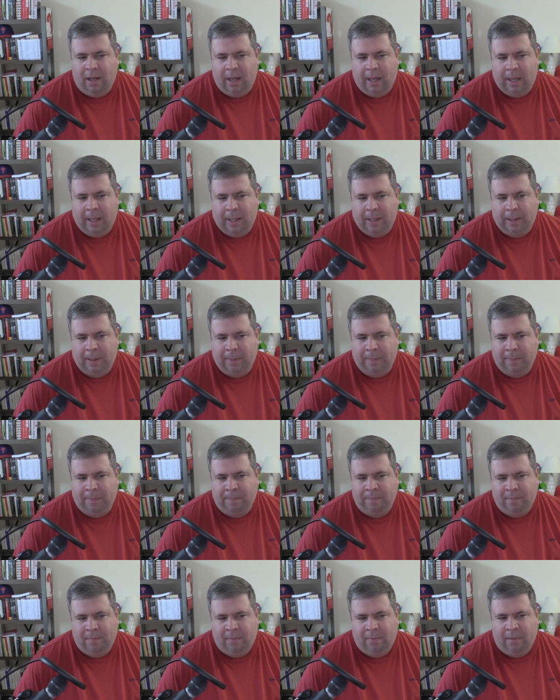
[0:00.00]

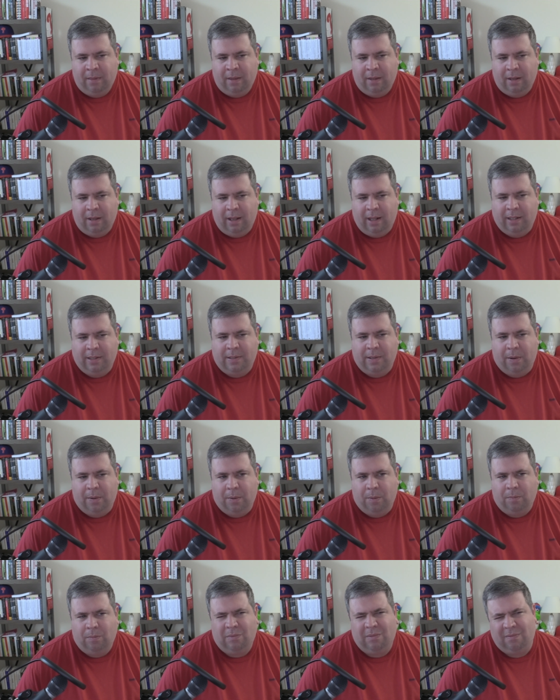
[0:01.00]
Um, and
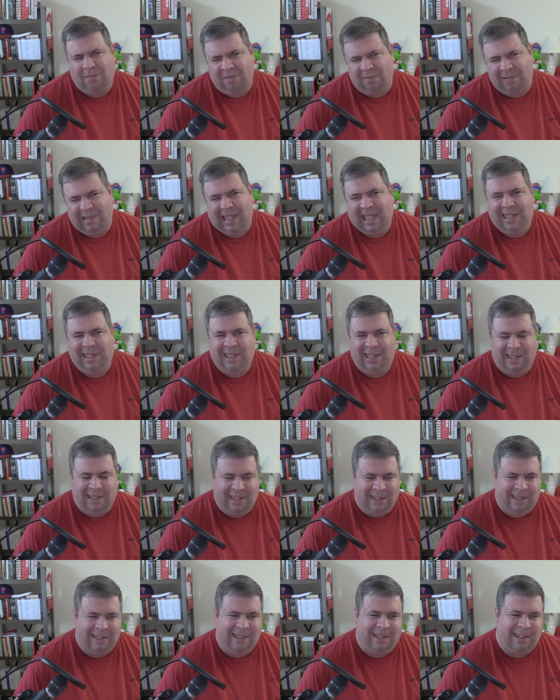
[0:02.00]
so teaching
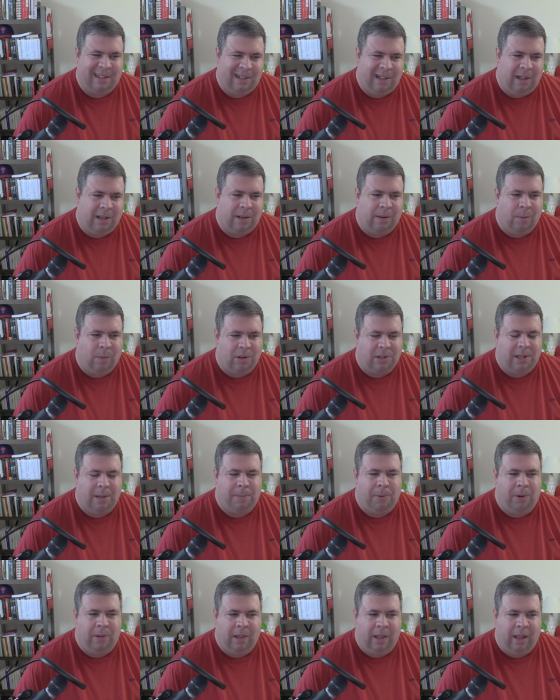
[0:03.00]
a
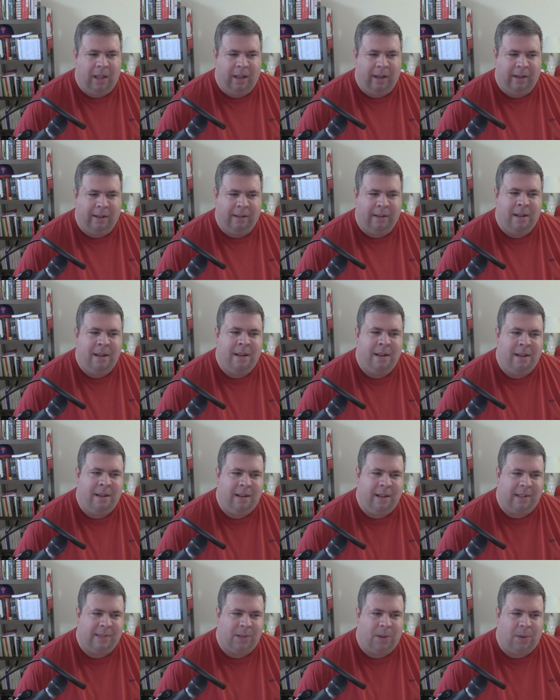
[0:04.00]
workshop online
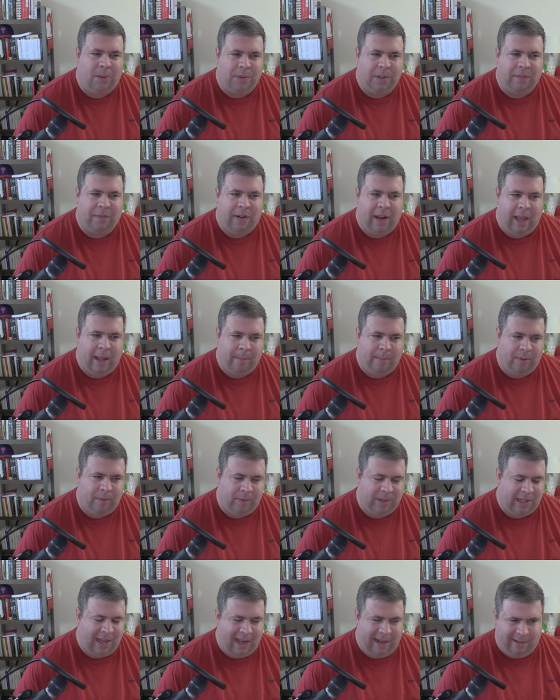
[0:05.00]
is a whole different animal,
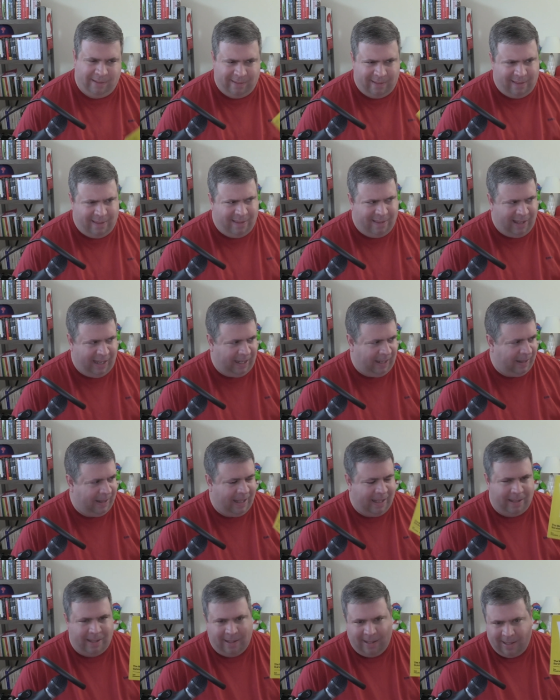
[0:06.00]
which I don't think
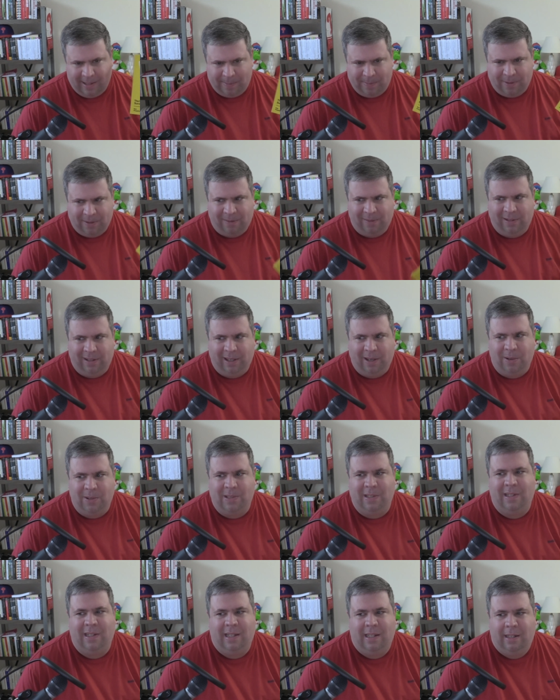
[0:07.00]
that this book really
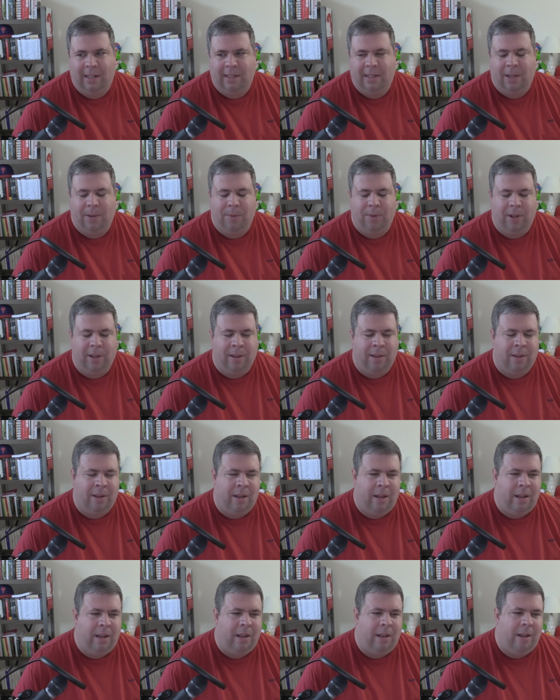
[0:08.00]
goes into detail with,
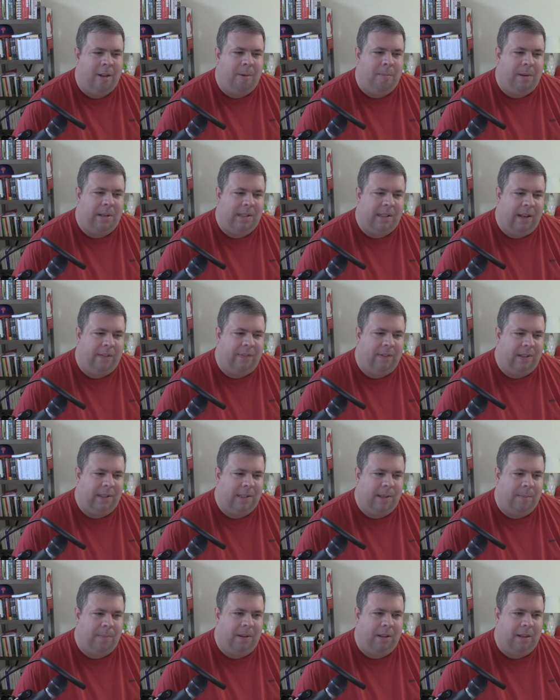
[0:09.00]
but it's definitely
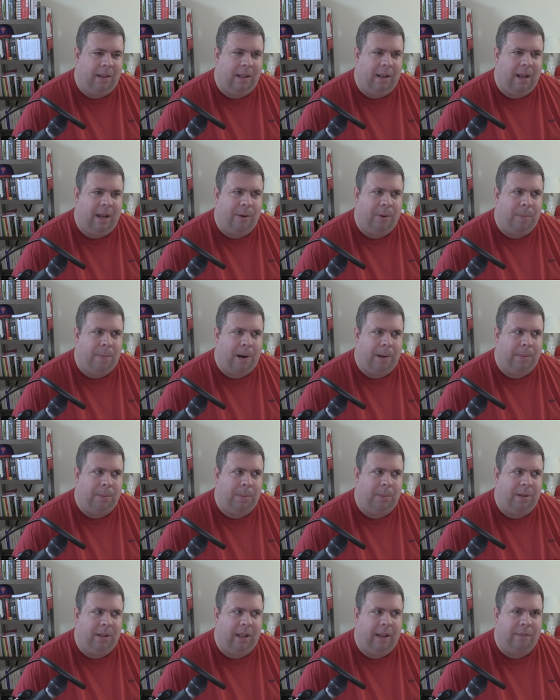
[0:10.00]
something that I will
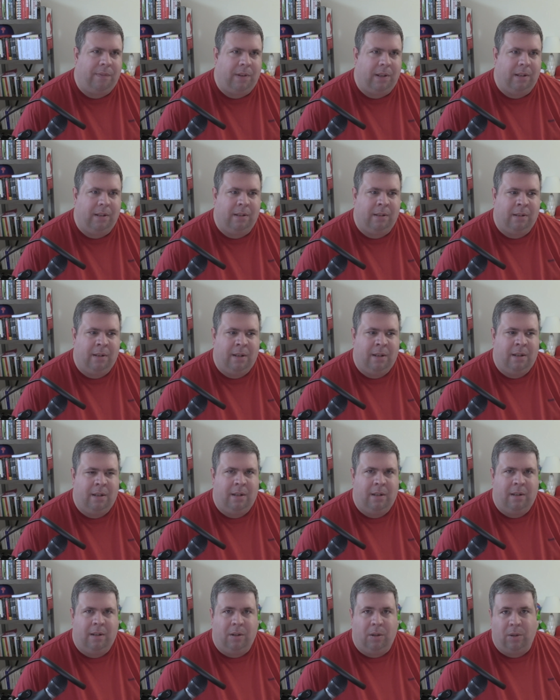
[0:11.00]
probably have to
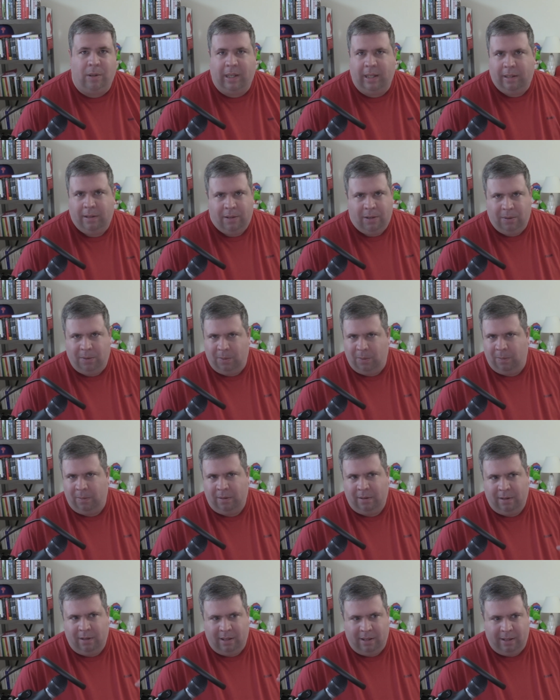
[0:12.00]
look into